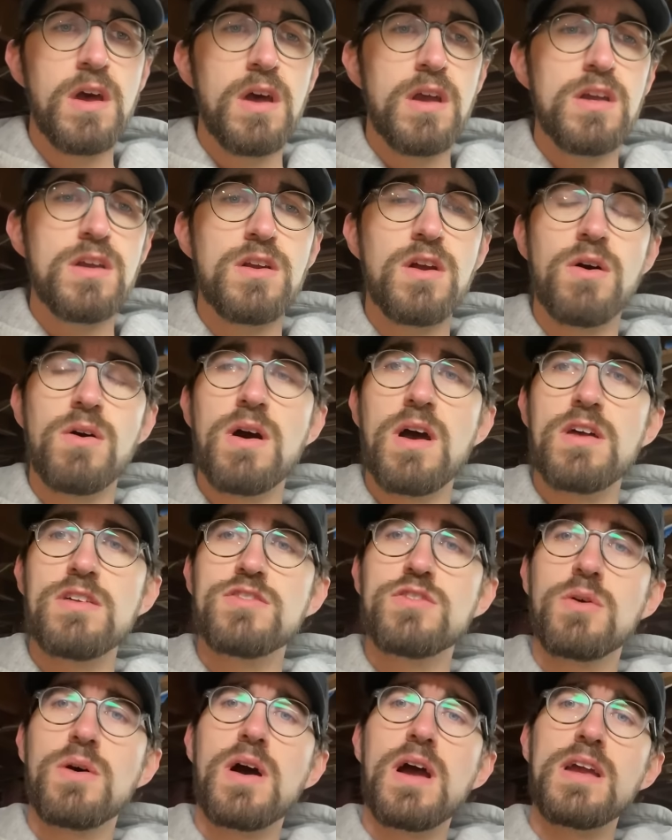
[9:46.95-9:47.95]
You know,
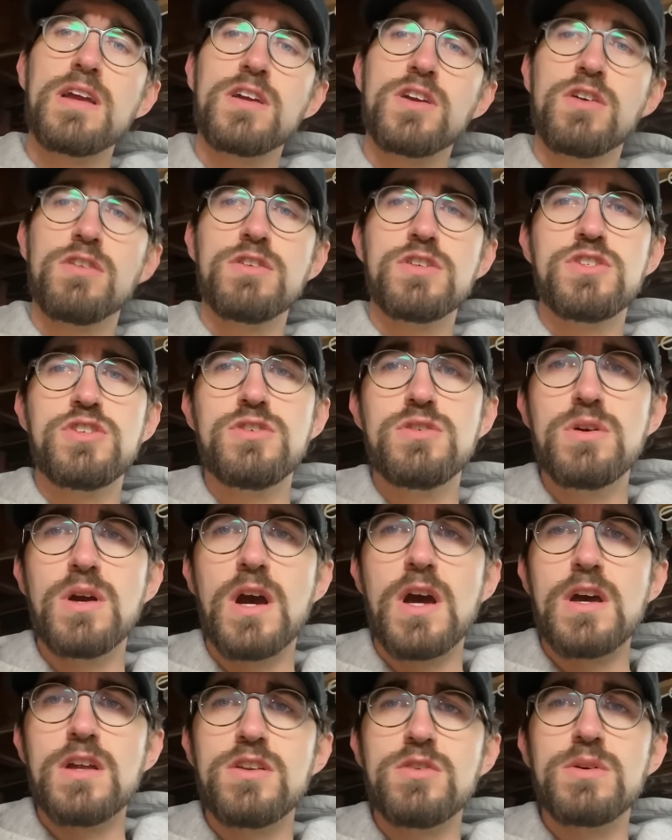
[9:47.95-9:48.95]
so I encourage you
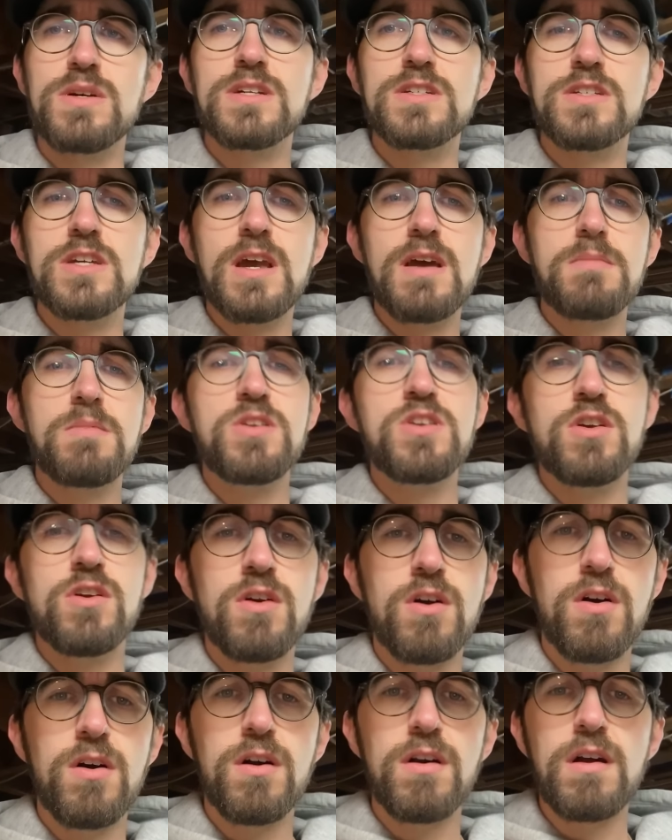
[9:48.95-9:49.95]
to examine your
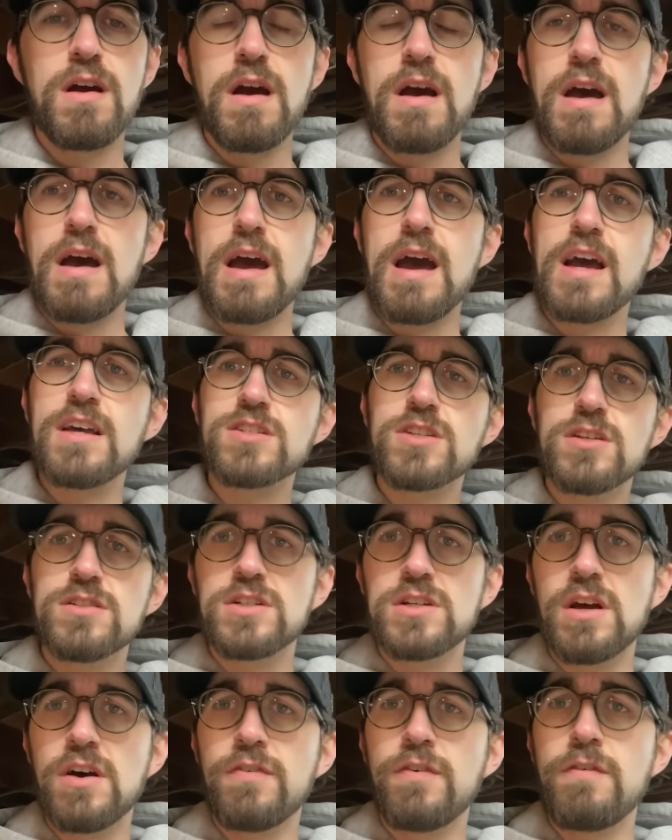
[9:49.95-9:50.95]
heart, ask
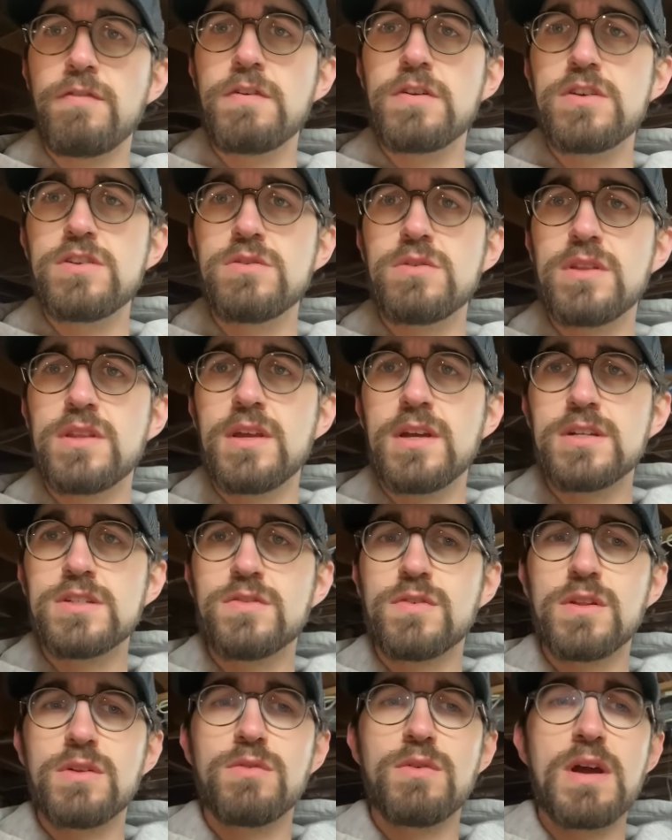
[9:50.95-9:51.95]
yourself if you're doing things
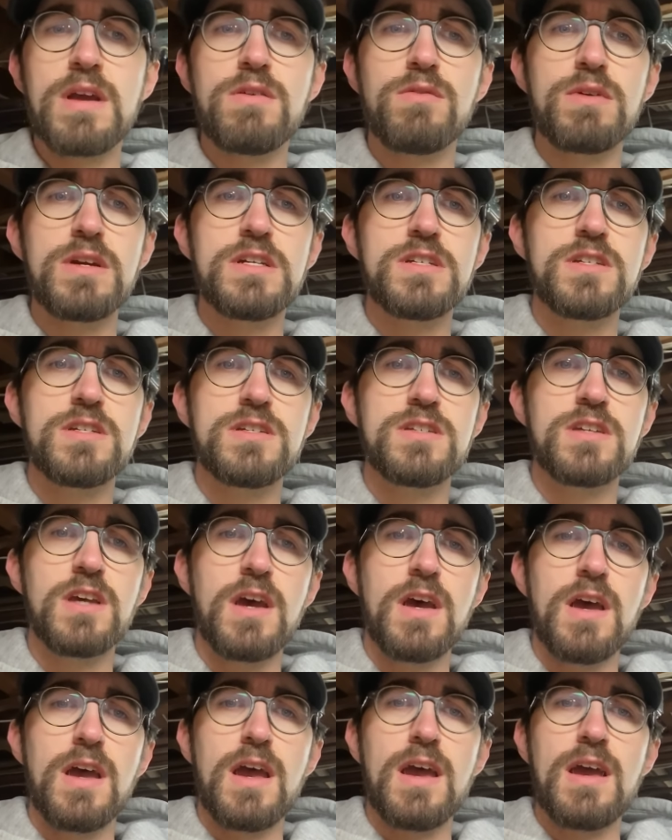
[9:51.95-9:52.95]
for the right reasons,
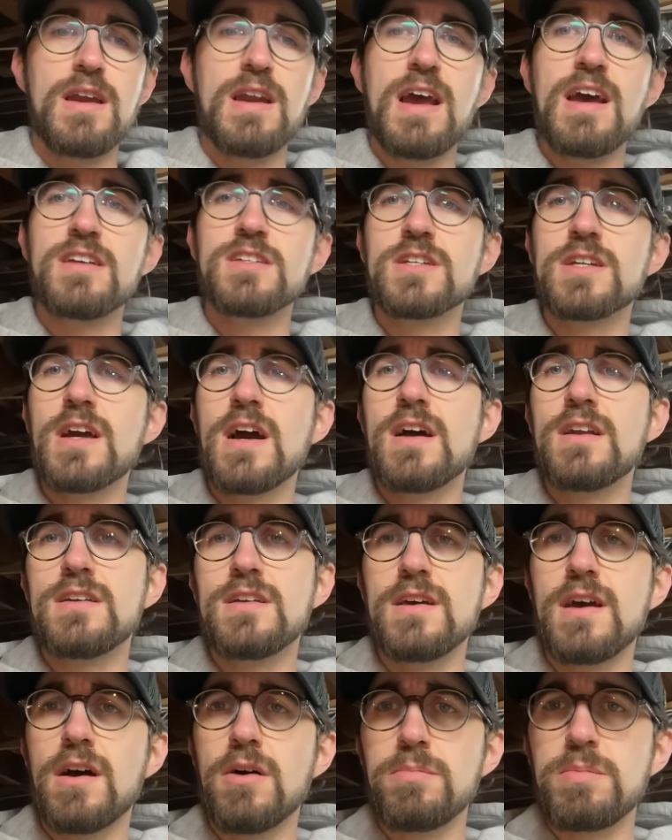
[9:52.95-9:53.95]
and ask God
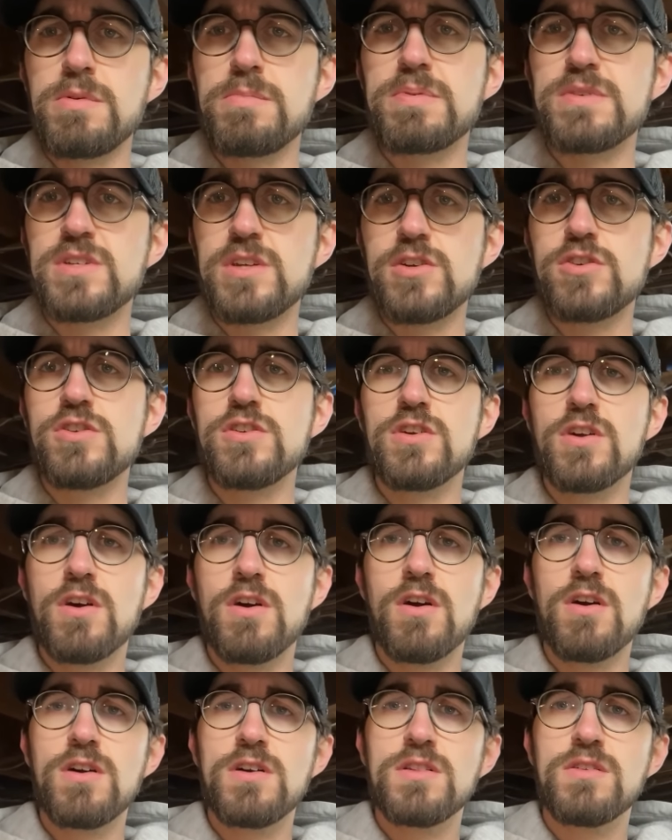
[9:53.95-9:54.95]
to help you position your
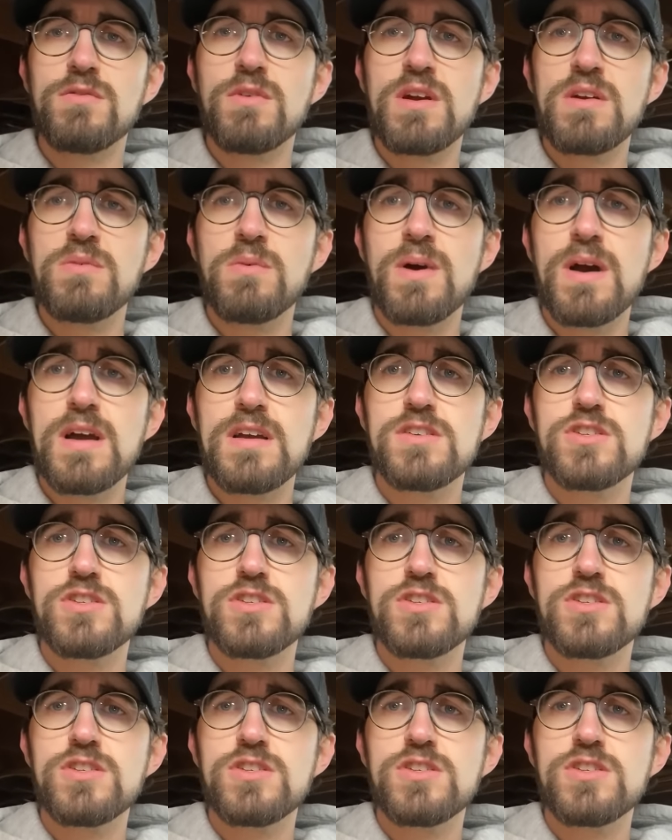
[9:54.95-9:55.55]
heart in the right way.